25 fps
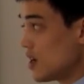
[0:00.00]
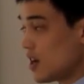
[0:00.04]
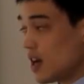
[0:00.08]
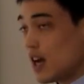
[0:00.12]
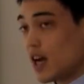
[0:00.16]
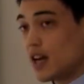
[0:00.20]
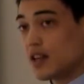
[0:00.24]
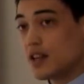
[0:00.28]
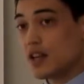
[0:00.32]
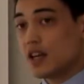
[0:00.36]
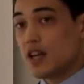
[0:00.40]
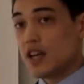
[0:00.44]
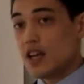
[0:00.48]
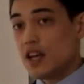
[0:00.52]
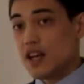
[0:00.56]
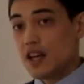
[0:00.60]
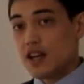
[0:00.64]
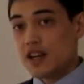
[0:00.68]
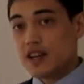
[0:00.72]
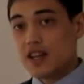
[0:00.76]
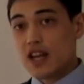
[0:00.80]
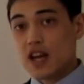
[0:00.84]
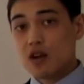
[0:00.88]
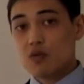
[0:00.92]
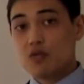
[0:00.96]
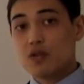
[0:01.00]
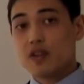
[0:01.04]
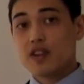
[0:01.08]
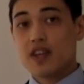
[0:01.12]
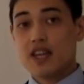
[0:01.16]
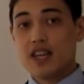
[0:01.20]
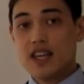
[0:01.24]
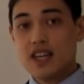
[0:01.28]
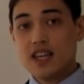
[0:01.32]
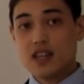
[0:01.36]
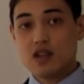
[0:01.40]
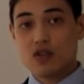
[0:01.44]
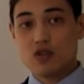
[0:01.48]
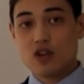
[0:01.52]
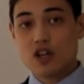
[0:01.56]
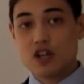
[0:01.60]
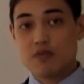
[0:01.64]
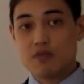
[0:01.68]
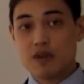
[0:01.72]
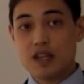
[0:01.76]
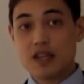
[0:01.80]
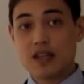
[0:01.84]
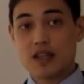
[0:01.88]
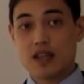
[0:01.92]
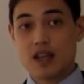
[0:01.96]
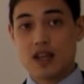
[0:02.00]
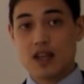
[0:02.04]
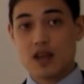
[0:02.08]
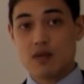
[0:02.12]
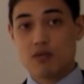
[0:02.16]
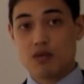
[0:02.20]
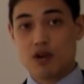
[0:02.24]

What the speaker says: And now with the Ito-Hermite